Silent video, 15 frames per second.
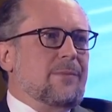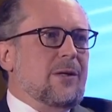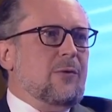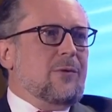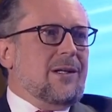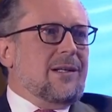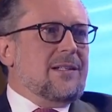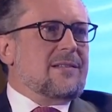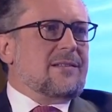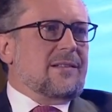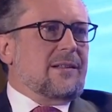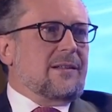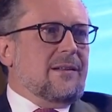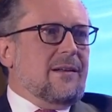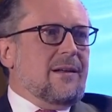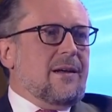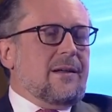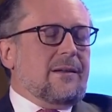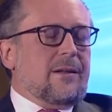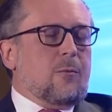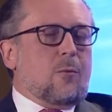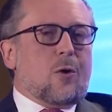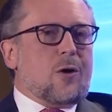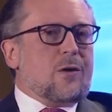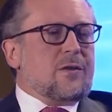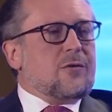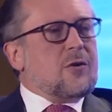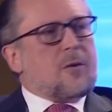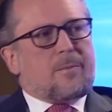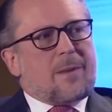Be realistic. The world
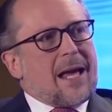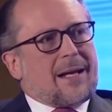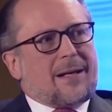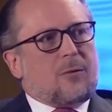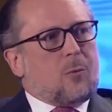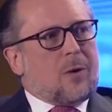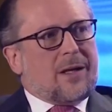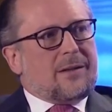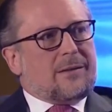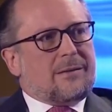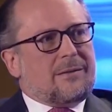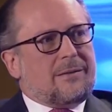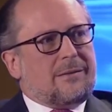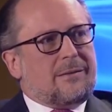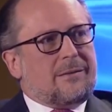is not black and white,